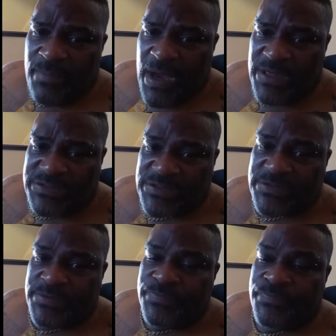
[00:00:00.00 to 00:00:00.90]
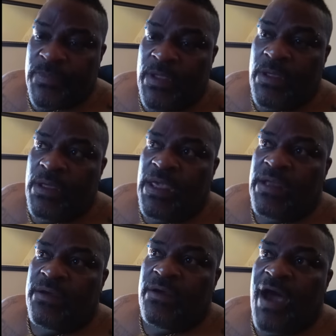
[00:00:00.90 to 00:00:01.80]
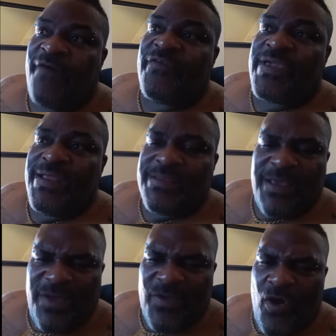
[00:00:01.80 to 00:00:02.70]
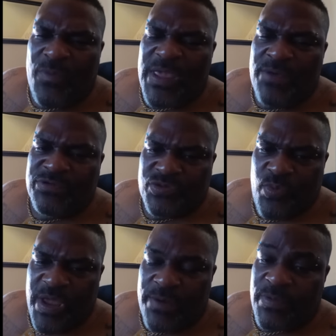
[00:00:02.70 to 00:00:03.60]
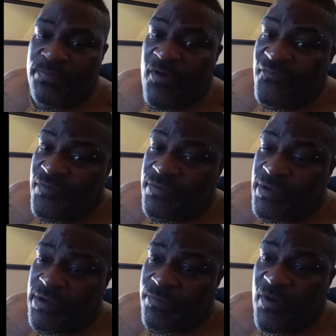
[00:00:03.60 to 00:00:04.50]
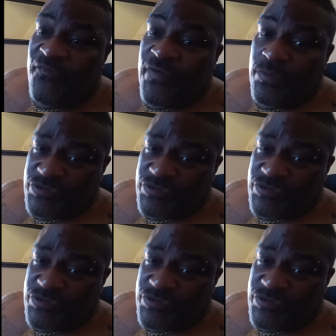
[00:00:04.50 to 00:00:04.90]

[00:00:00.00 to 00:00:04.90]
Monster. And I forget the other homie he was with, but both of them